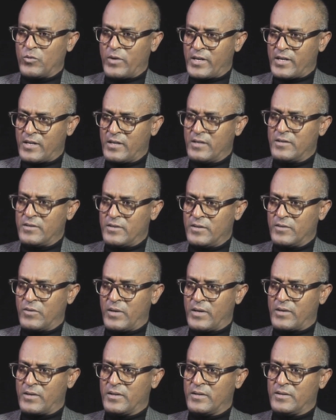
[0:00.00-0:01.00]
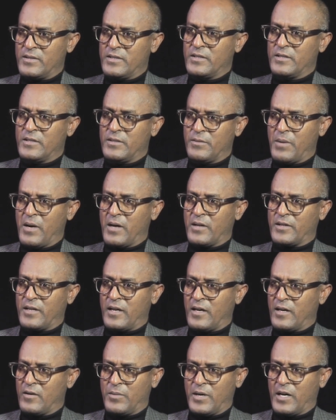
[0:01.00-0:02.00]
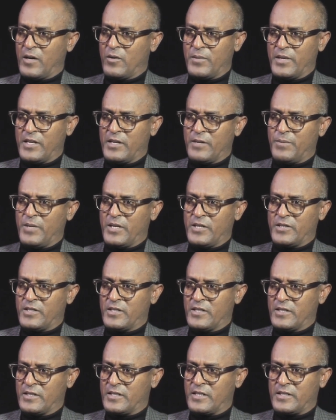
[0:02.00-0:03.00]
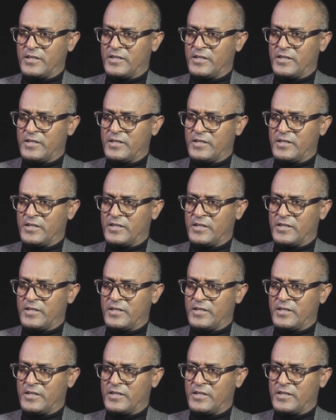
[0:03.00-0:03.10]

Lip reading: recorded about how many pieces,